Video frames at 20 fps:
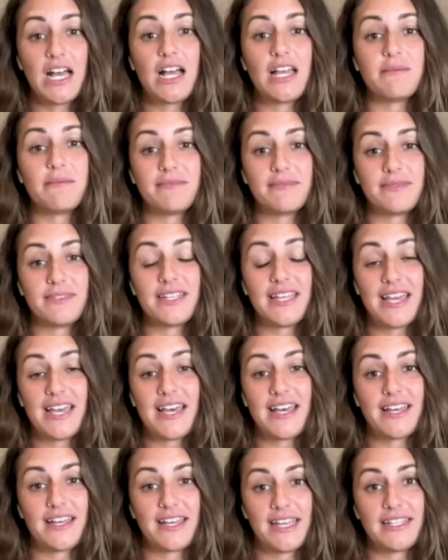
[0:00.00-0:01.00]
And
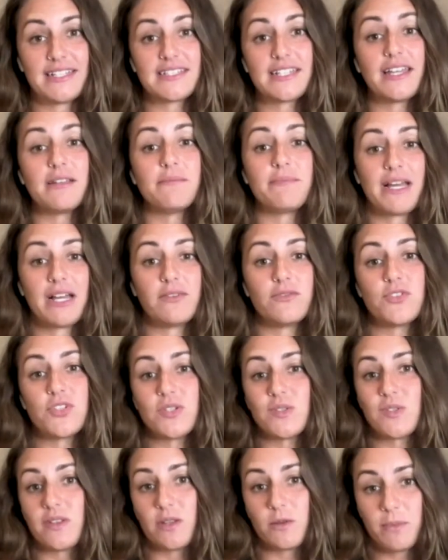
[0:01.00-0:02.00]
yeah, it's like
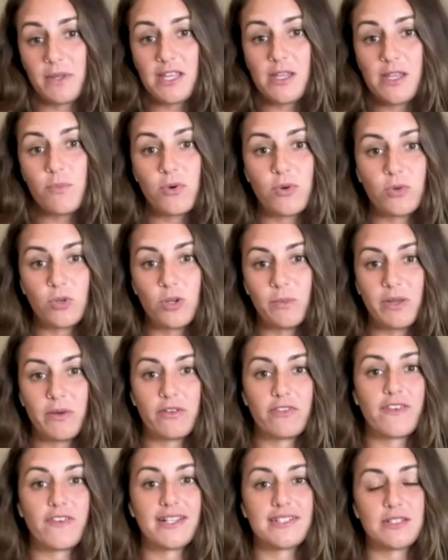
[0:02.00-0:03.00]
boundaries with other people normally
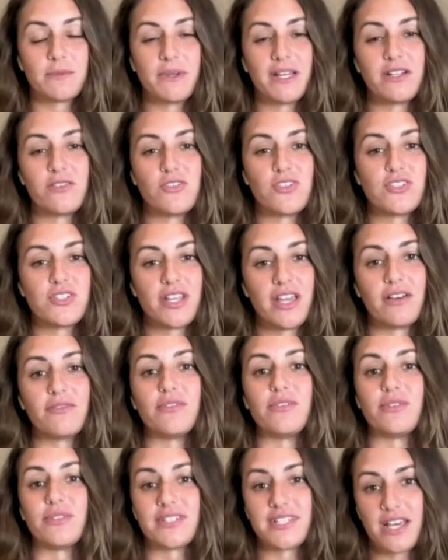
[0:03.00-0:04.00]
reflects the boundaries you have
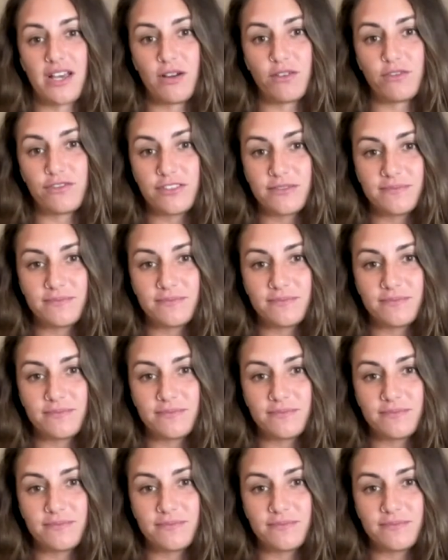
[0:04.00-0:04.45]
with yourself.